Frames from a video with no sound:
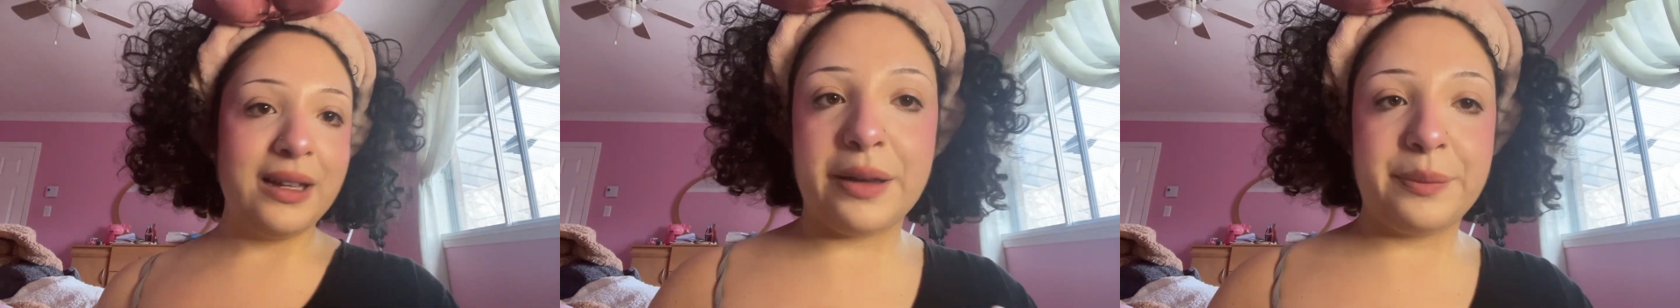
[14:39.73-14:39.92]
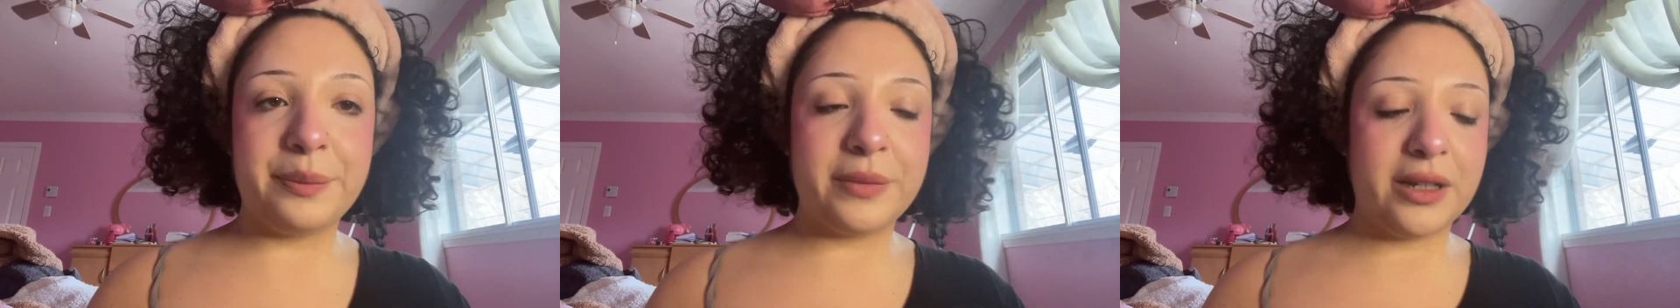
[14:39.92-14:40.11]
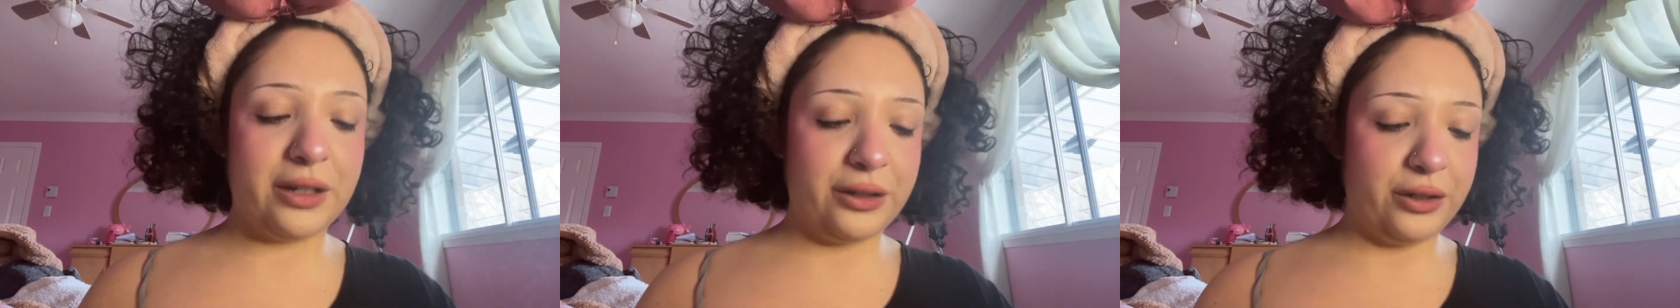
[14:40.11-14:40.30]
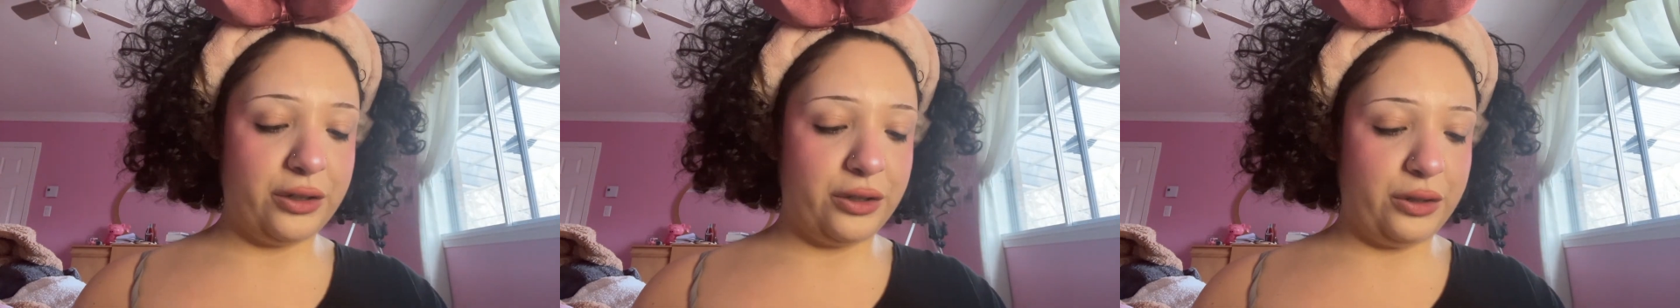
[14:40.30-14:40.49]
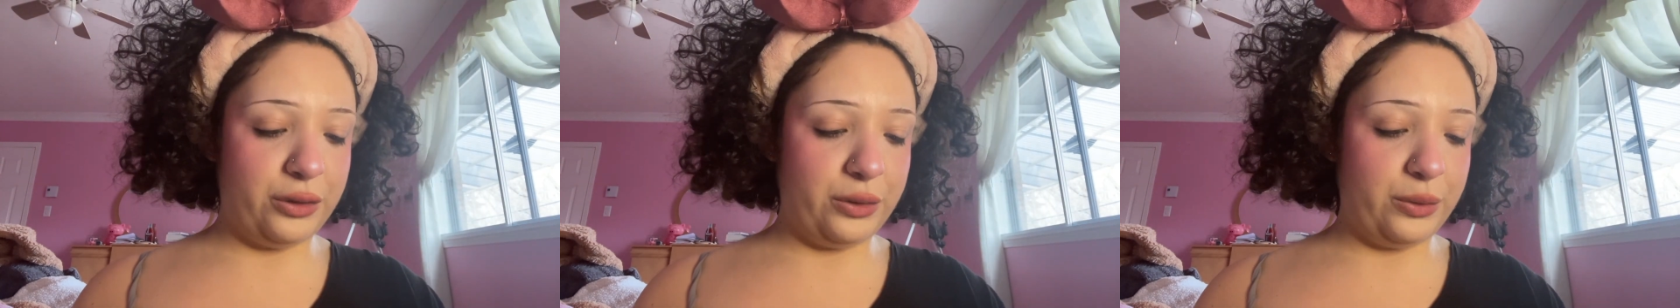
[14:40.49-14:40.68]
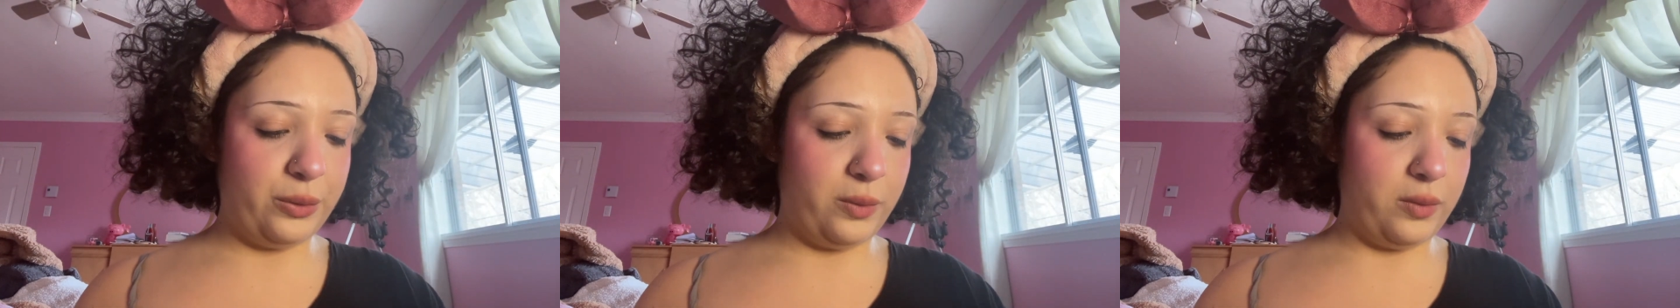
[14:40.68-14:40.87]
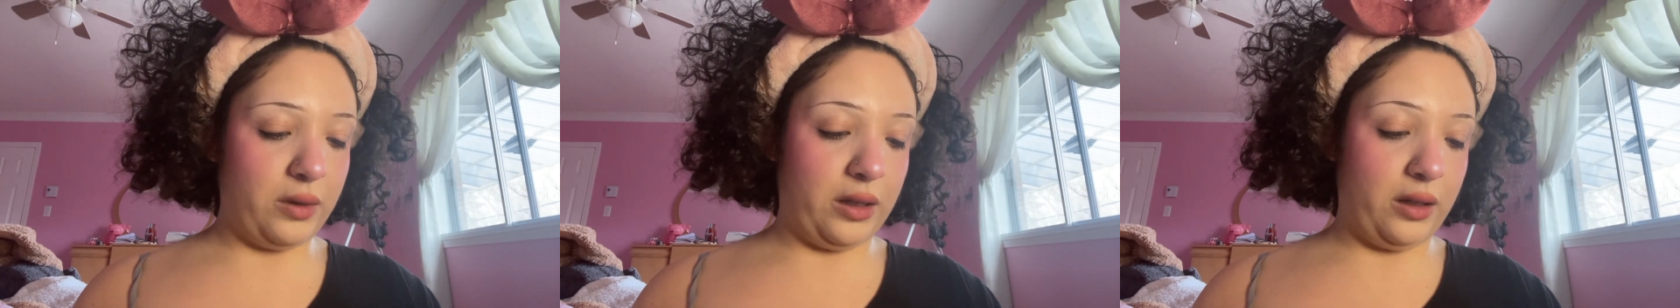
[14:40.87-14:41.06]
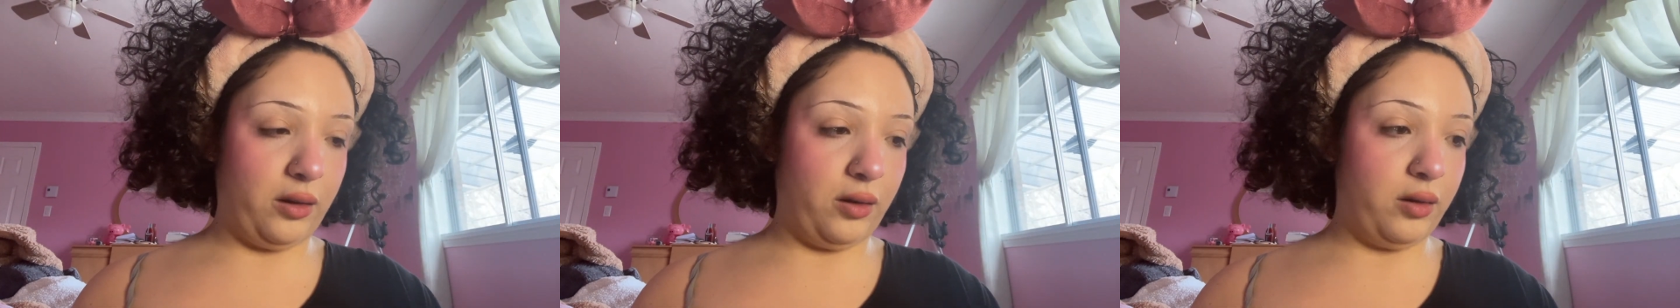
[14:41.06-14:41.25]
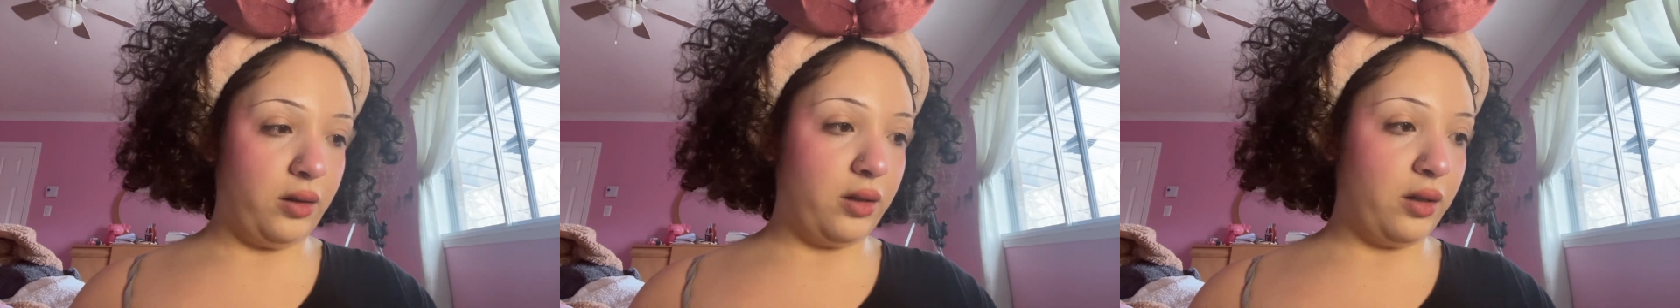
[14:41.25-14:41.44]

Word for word: I'm going to do like